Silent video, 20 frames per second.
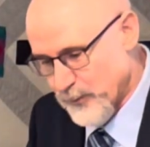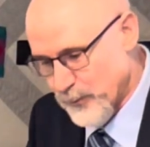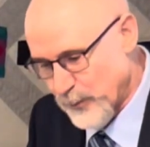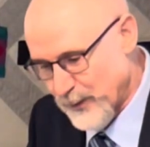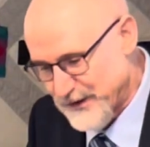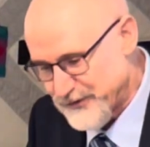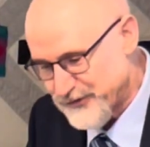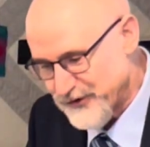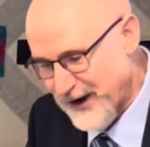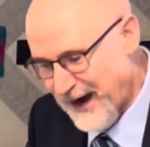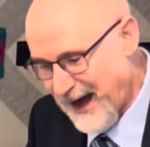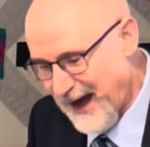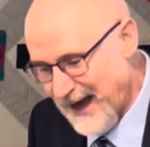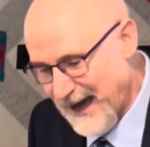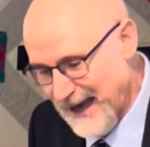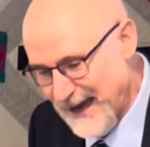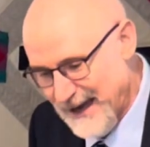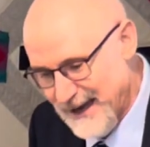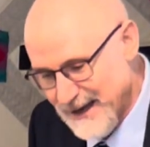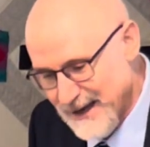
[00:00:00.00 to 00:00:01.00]
which
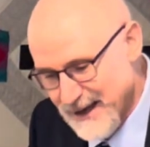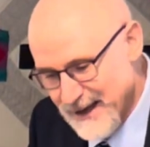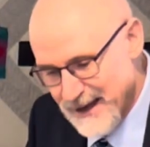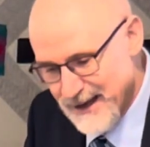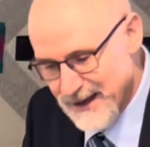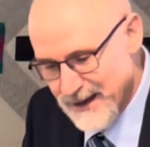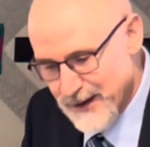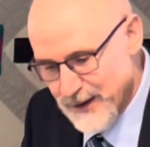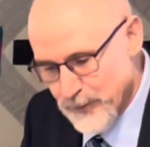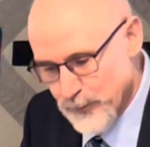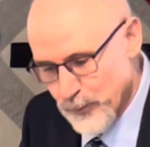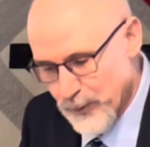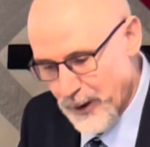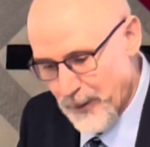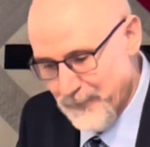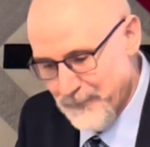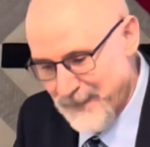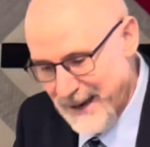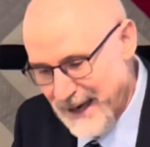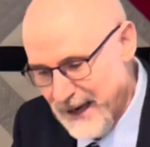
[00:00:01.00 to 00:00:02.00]
I
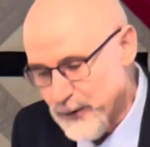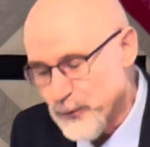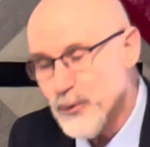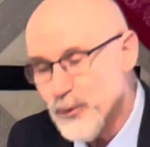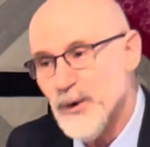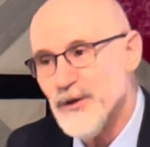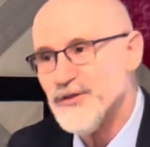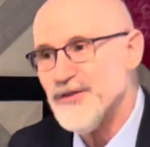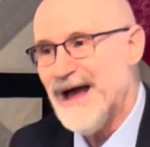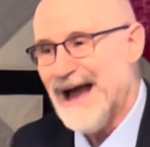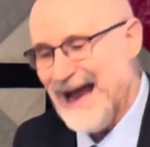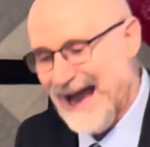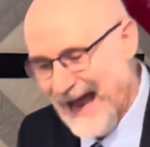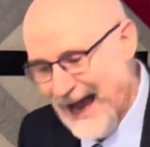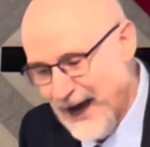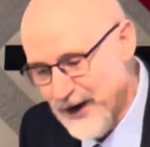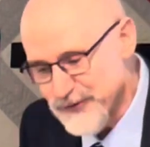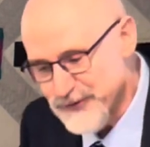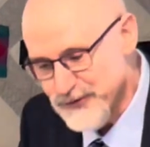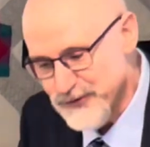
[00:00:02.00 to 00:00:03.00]
will make with the
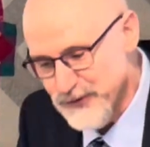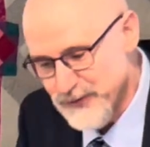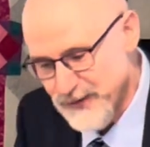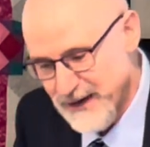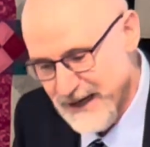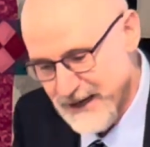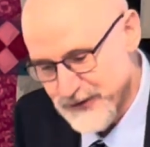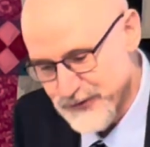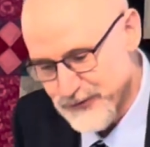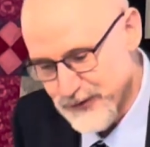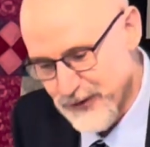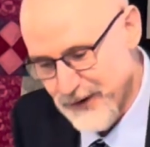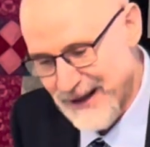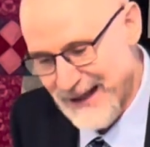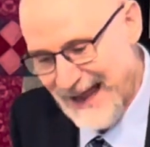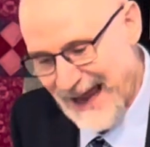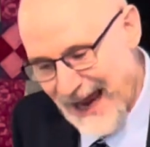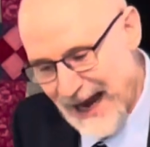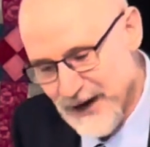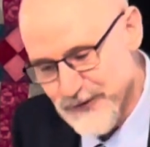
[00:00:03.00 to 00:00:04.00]
house of Israel
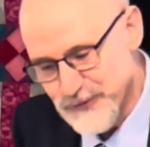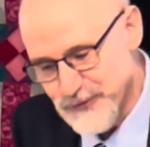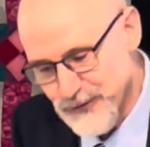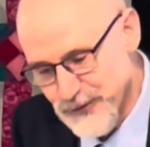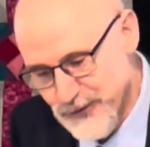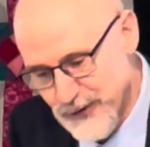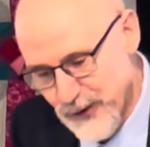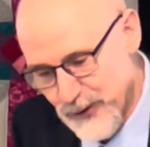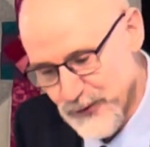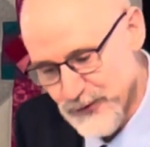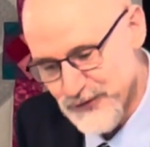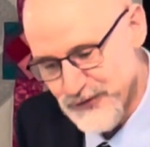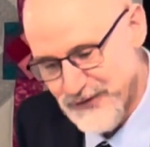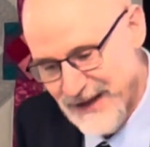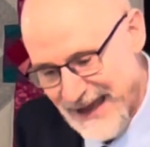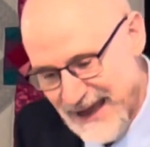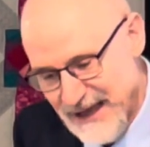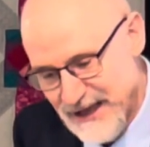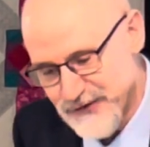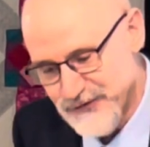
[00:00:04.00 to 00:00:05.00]
after those
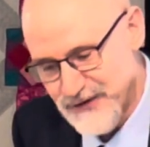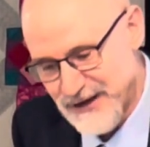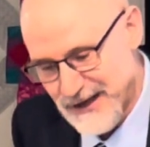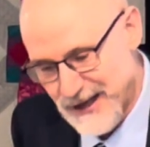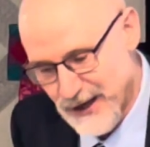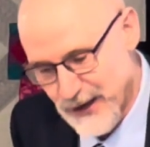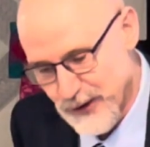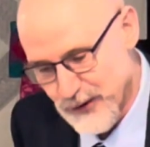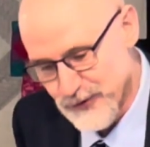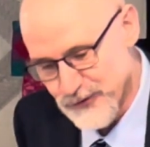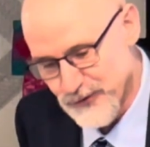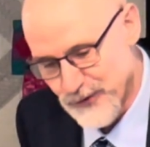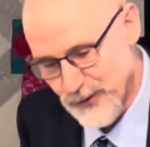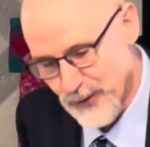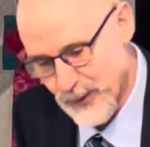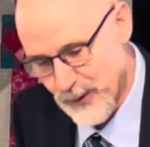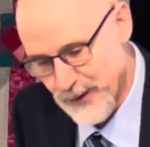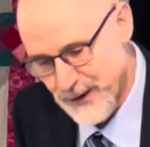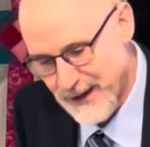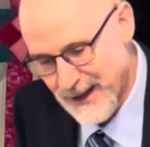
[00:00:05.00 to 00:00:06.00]
days, declares the
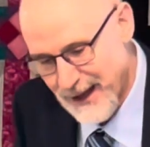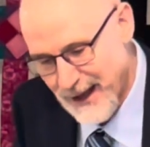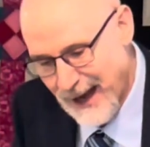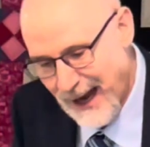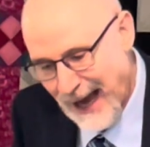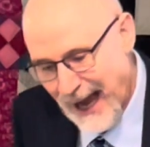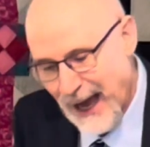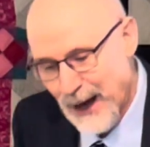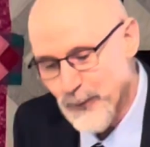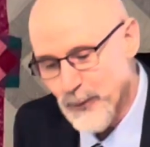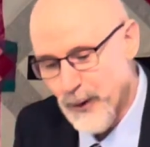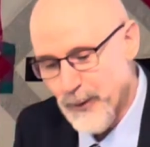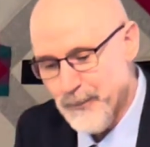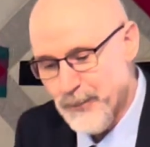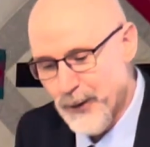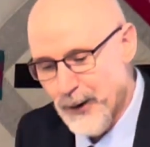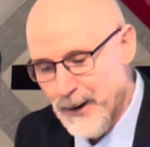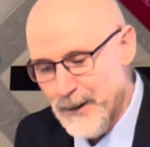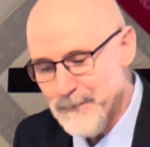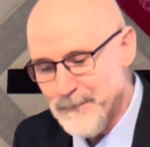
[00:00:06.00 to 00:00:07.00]
Lord. I will
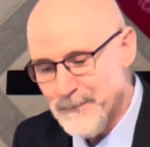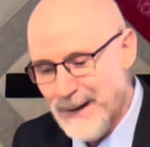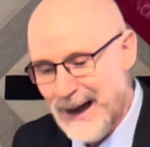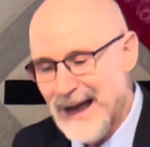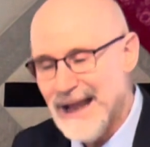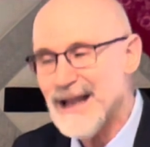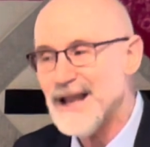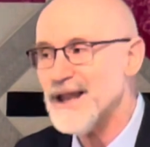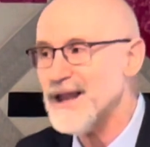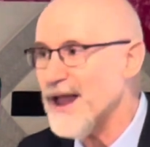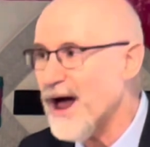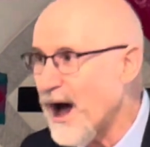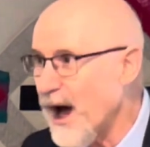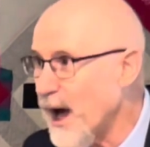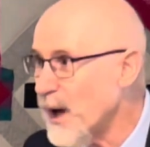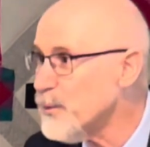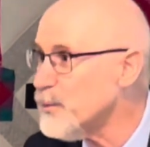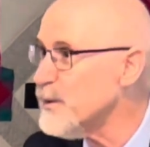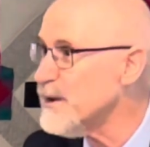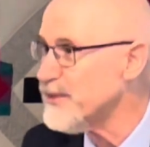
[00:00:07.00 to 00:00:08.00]
put my
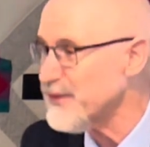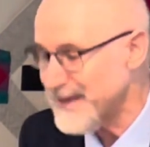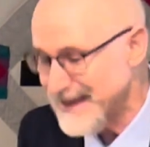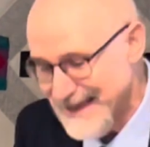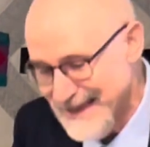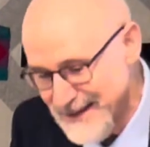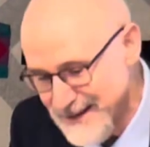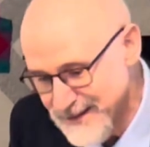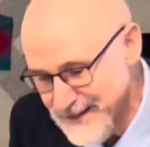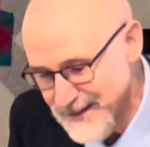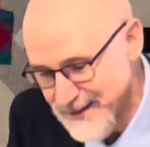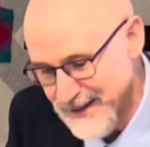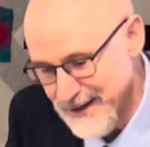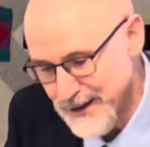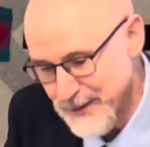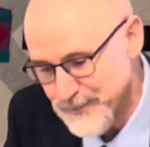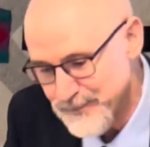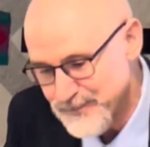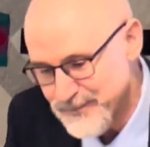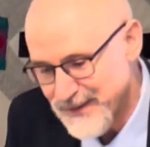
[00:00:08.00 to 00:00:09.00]
law within
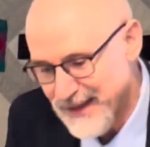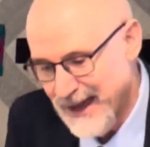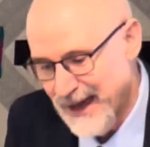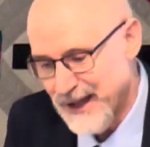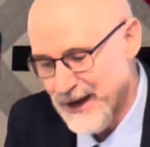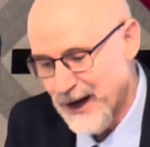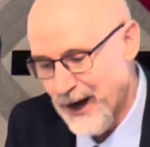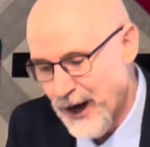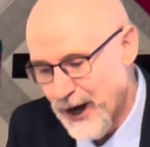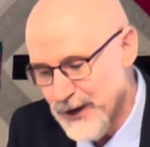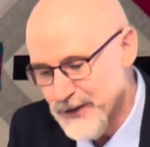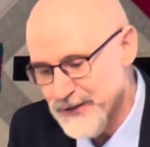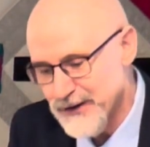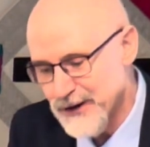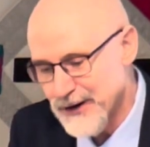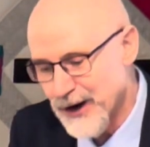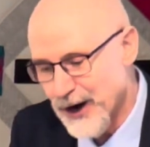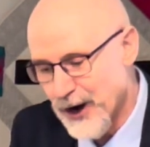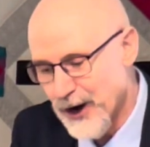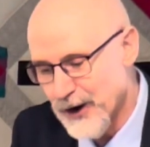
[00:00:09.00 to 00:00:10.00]
them, and on
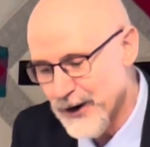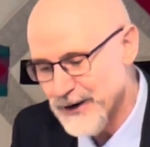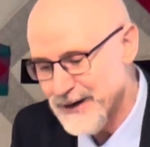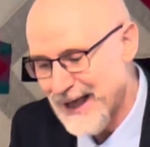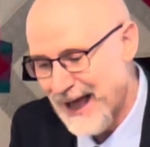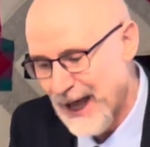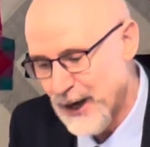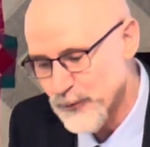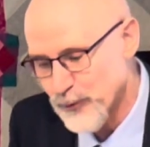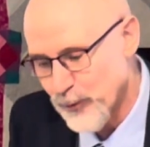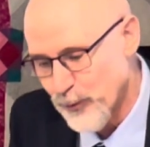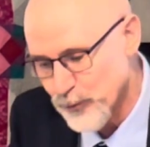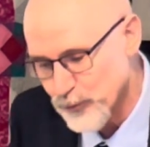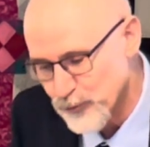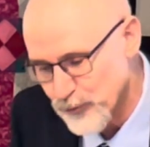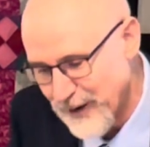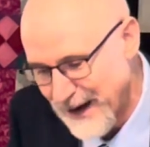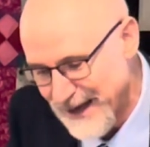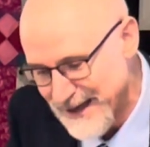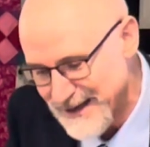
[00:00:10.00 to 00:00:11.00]
their heart I
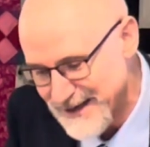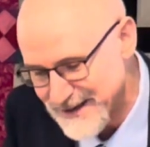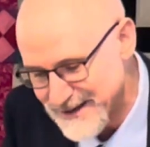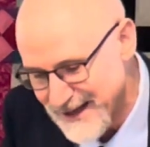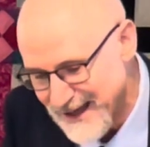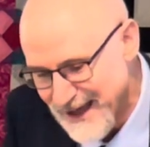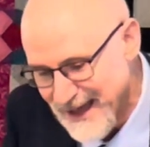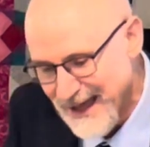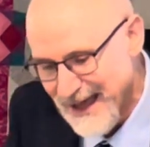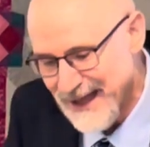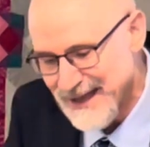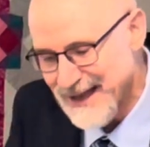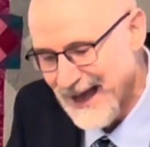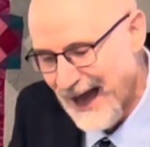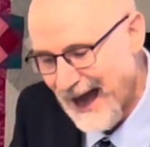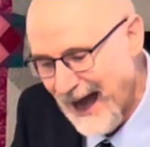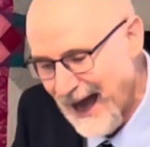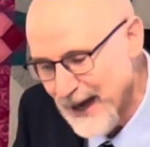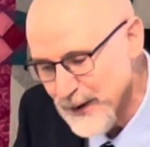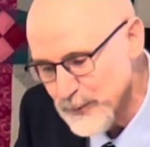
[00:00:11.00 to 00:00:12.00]
will write it, and
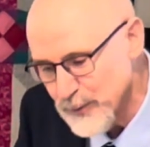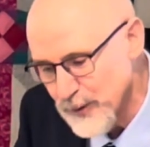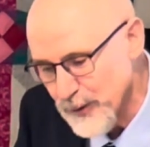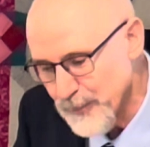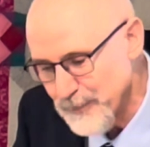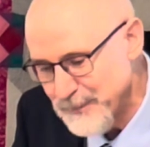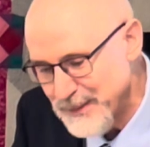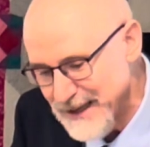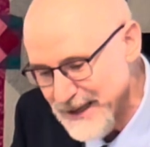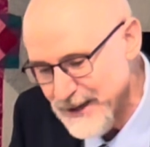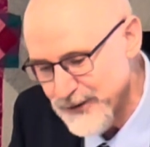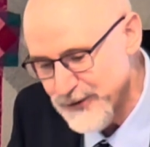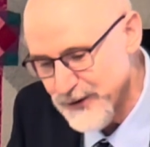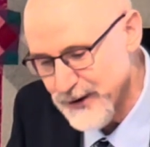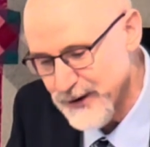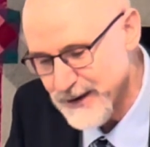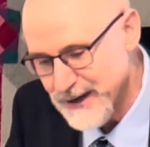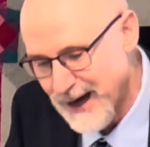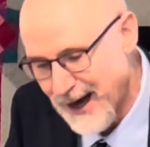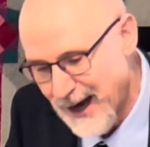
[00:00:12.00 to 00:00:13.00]
I will be
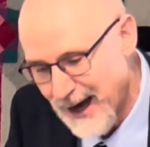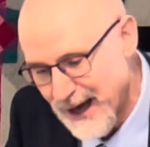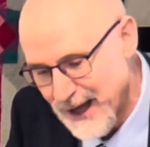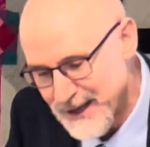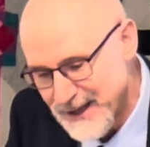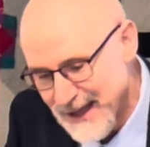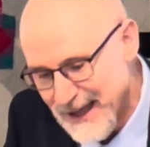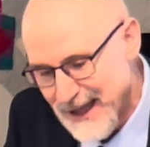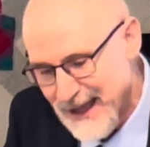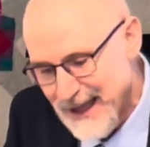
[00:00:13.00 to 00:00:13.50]
their God,